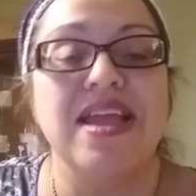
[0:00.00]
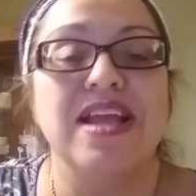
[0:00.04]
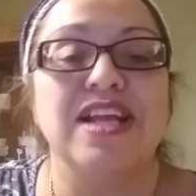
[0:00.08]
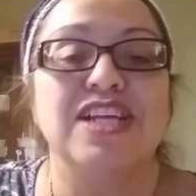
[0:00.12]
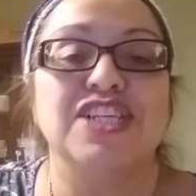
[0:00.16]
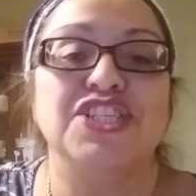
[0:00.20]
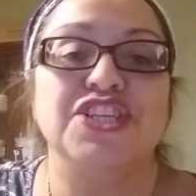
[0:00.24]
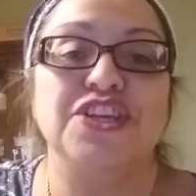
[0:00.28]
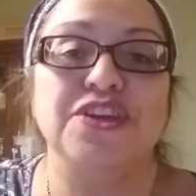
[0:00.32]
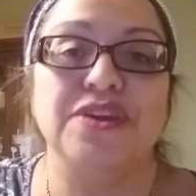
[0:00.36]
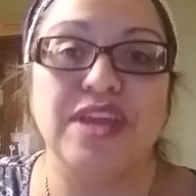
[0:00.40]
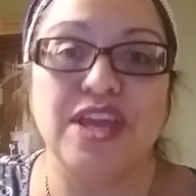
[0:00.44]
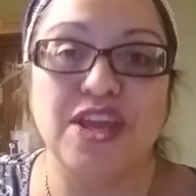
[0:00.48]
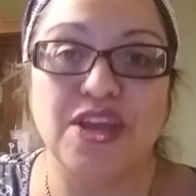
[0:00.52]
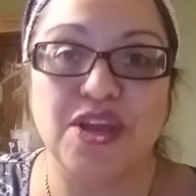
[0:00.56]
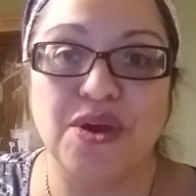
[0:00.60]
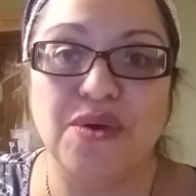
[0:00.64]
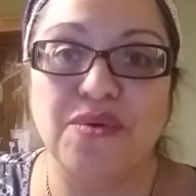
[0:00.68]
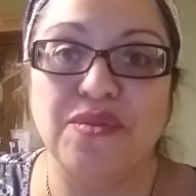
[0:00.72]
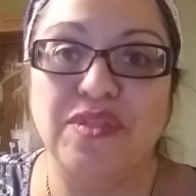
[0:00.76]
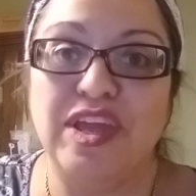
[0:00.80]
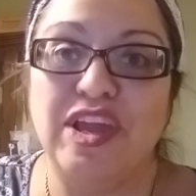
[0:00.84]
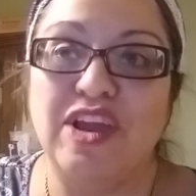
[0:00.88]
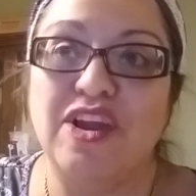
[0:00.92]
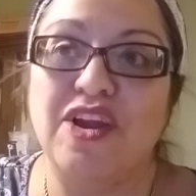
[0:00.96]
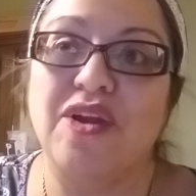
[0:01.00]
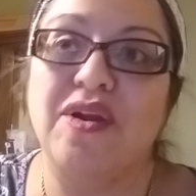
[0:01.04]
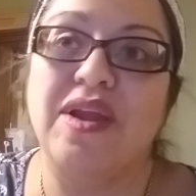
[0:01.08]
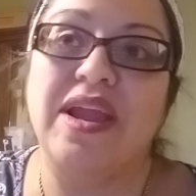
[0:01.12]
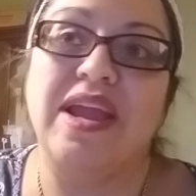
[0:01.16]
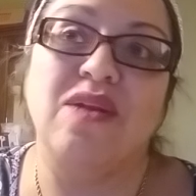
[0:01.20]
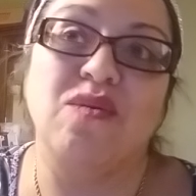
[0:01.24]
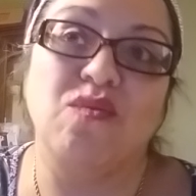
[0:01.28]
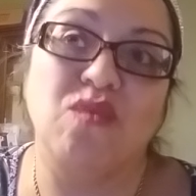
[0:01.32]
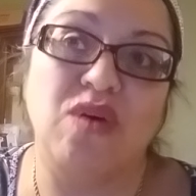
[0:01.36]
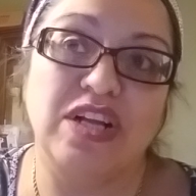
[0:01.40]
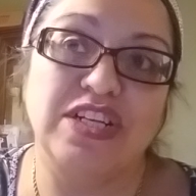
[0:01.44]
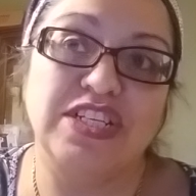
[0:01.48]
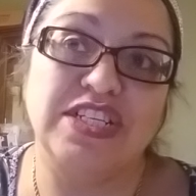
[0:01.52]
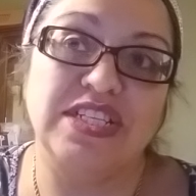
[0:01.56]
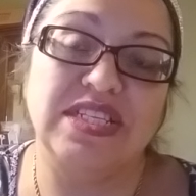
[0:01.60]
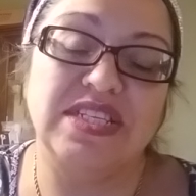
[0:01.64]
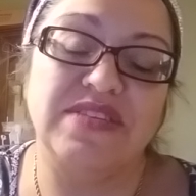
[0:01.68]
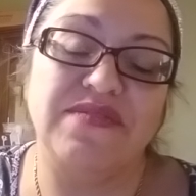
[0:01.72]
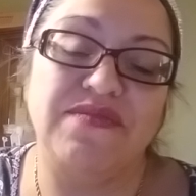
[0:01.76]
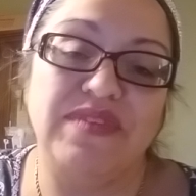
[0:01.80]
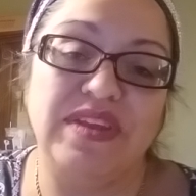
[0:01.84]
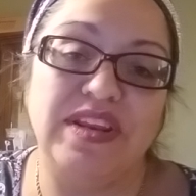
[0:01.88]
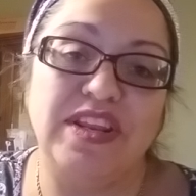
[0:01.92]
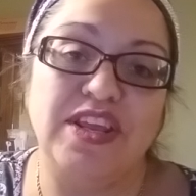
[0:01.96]
So you can go there and watch this
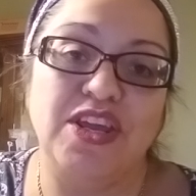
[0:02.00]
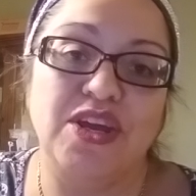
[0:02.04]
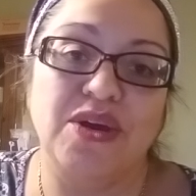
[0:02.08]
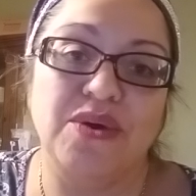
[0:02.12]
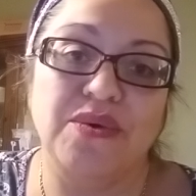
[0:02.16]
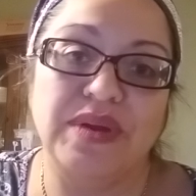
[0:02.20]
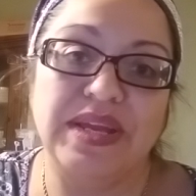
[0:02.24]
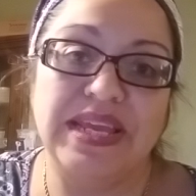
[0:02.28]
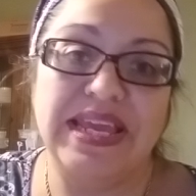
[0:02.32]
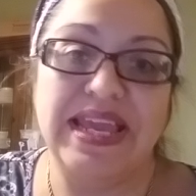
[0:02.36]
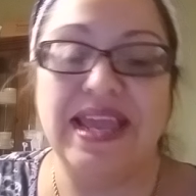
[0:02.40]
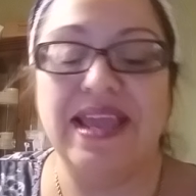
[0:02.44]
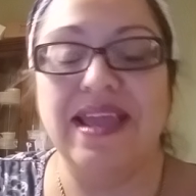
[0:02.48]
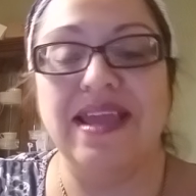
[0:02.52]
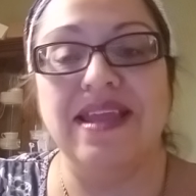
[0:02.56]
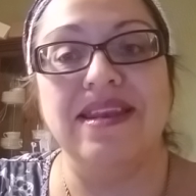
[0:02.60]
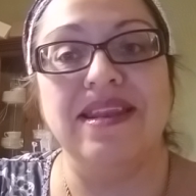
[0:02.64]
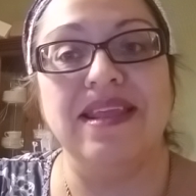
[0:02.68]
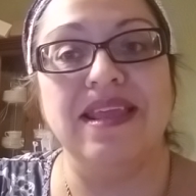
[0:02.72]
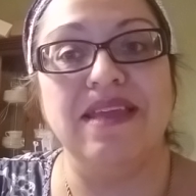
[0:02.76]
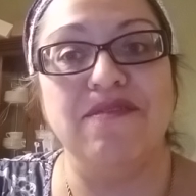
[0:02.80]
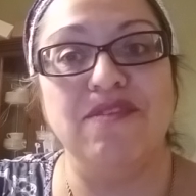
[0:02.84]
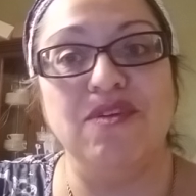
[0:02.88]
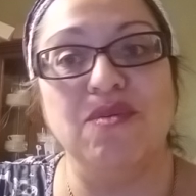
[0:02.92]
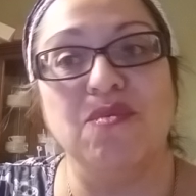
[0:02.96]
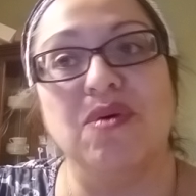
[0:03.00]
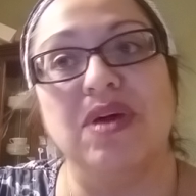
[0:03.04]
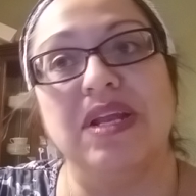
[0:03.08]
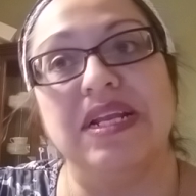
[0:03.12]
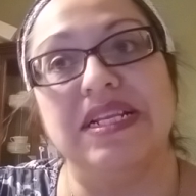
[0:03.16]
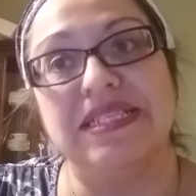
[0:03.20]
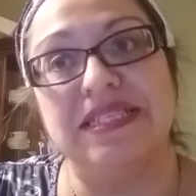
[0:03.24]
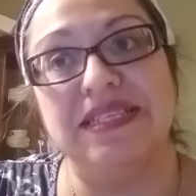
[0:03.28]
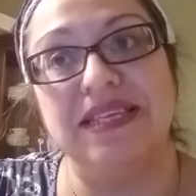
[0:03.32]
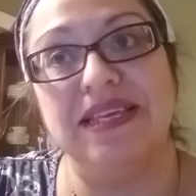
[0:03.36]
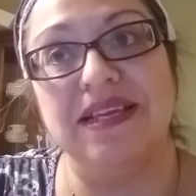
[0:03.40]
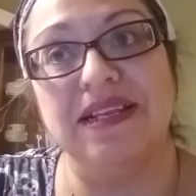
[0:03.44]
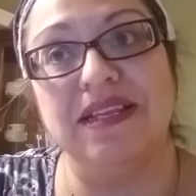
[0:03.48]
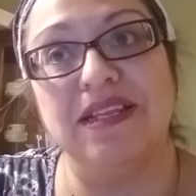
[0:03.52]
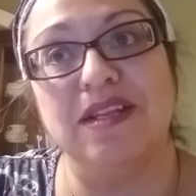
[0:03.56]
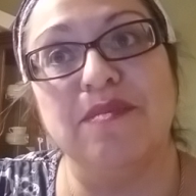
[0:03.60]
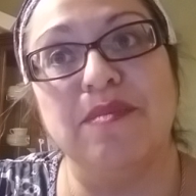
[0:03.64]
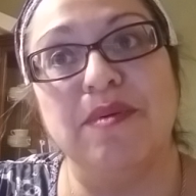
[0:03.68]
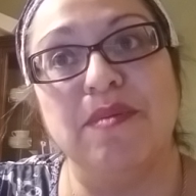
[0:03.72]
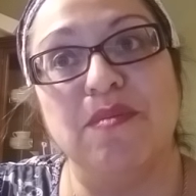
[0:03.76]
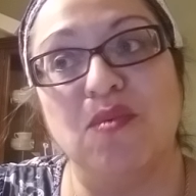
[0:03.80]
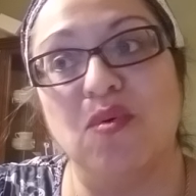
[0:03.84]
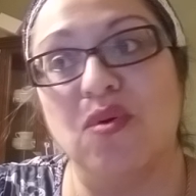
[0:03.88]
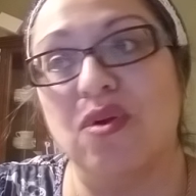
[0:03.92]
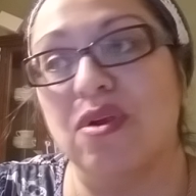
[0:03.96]
video again if you want to see a little
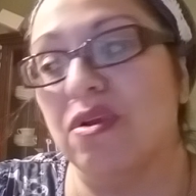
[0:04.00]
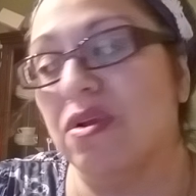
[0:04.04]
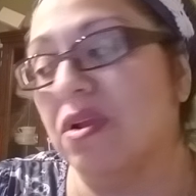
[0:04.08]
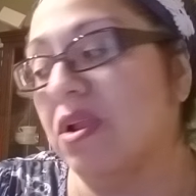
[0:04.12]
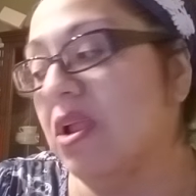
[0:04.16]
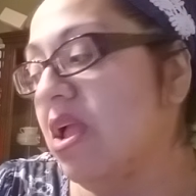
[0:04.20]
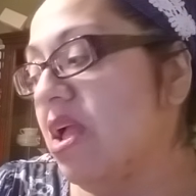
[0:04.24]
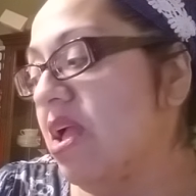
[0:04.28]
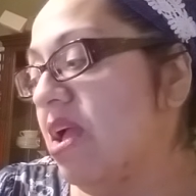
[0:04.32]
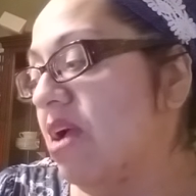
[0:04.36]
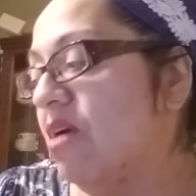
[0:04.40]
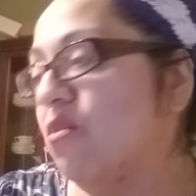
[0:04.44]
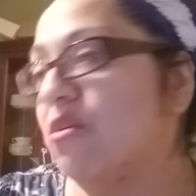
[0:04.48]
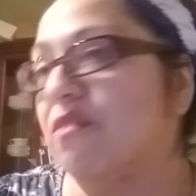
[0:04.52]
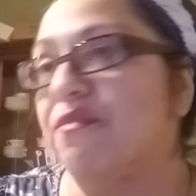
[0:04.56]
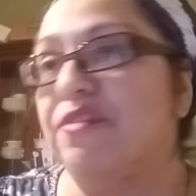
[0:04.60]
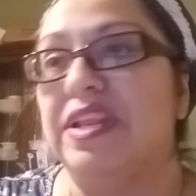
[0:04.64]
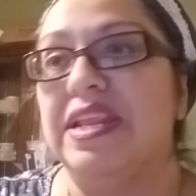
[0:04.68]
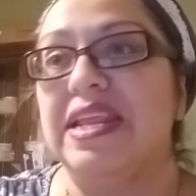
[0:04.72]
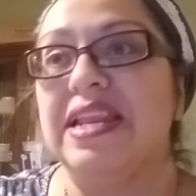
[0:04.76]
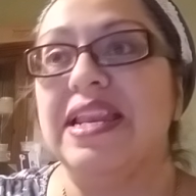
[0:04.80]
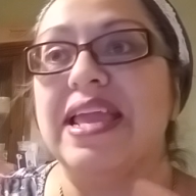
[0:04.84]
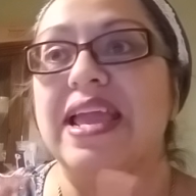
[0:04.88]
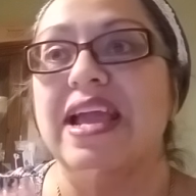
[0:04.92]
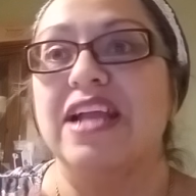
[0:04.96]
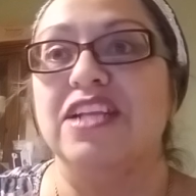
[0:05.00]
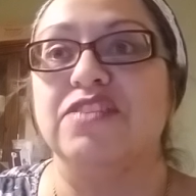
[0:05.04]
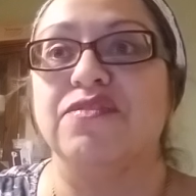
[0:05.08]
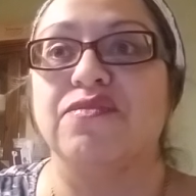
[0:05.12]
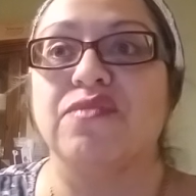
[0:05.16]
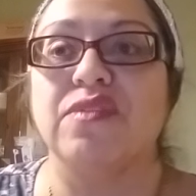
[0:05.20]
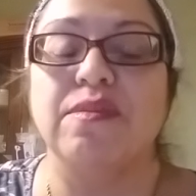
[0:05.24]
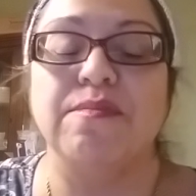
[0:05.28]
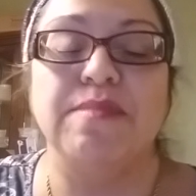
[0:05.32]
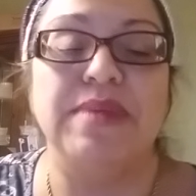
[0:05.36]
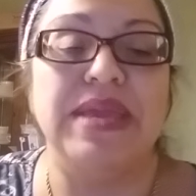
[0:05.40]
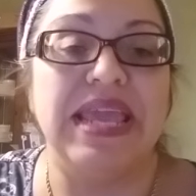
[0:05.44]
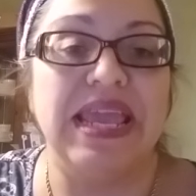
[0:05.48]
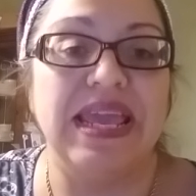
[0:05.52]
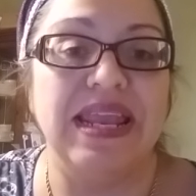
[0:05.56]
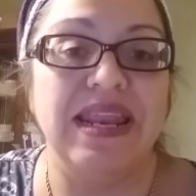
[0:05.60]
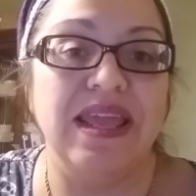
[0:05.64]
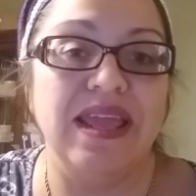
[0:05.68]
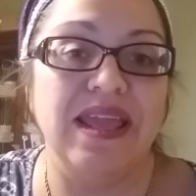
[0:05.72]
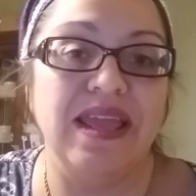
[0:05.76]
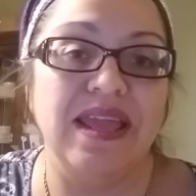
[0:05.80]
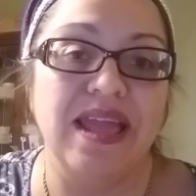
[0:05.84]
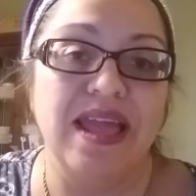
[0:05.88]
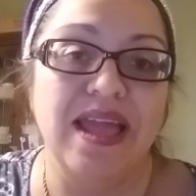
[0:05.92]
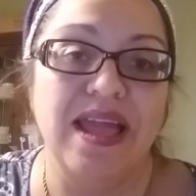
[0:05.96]
bit more, or if you didn't catch it from the
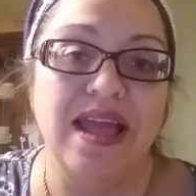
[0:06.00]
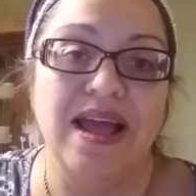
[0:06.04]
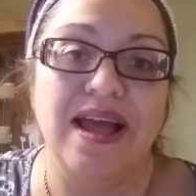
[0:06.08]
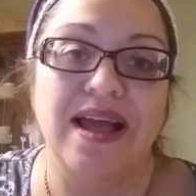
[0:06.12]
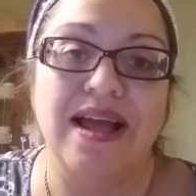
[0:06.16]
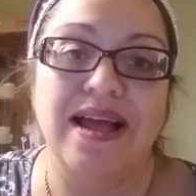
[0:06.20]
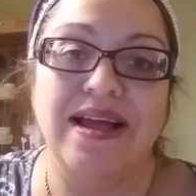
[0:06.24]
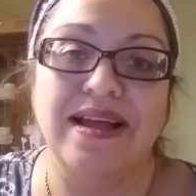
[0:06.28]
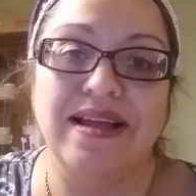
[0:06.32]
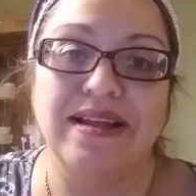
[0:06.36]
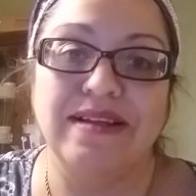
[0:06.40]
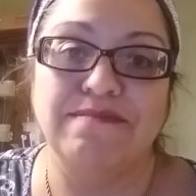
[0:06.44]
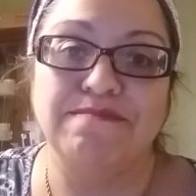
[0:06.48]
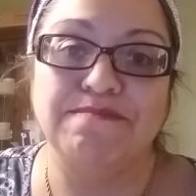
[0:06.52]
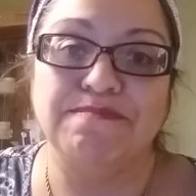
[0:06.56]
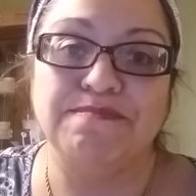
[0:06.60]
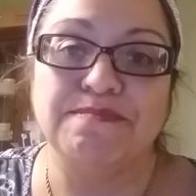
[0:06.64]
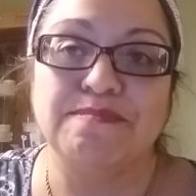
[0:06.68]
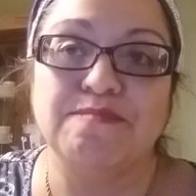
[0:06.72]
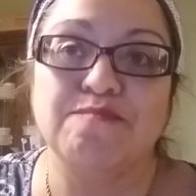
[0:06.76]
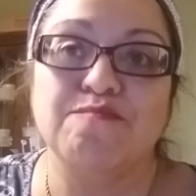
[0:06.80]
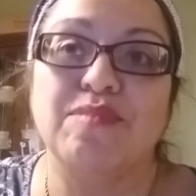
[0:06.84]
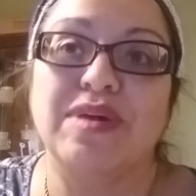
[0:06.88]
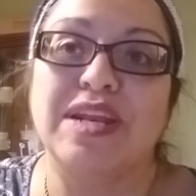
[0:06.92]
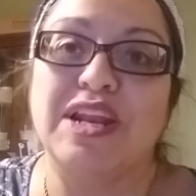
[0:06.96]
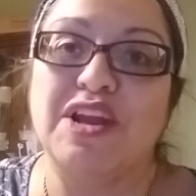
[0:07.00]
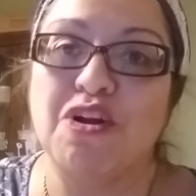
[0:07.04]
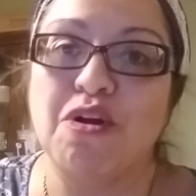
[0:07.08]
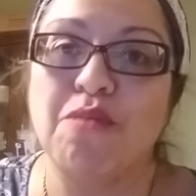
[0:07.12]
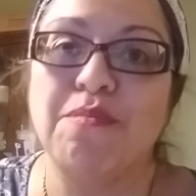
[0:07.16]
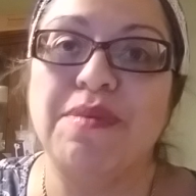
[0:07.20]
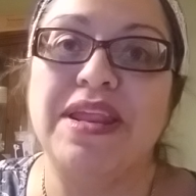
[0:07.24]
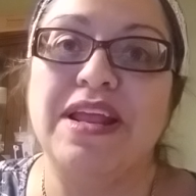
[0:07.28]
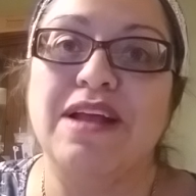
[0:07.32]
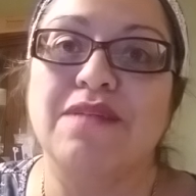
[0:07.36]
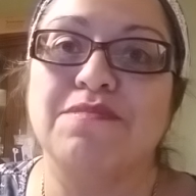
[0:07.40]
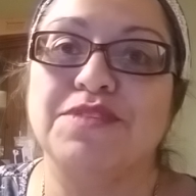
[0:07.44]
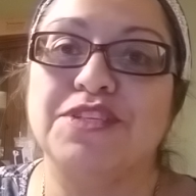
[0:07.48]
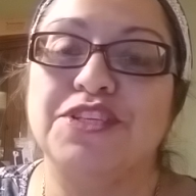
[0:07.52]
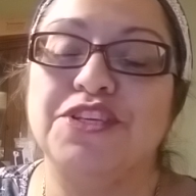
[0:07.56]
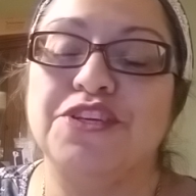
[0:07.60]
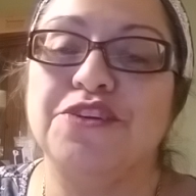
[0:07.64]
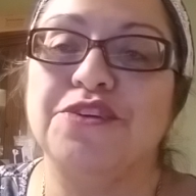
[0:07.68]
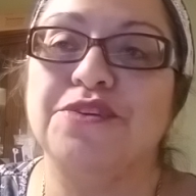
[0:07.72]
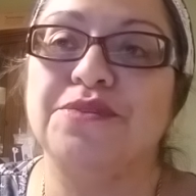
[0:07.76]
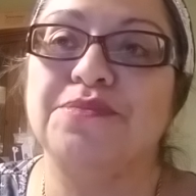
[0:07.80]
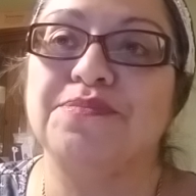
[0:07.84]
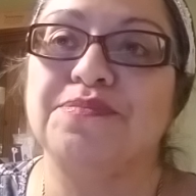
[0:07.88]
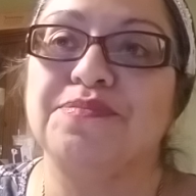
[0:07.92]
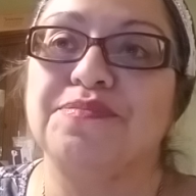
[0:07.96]
beginning. But I hope it helps
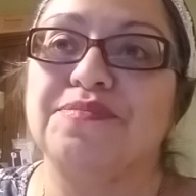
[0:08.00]
you.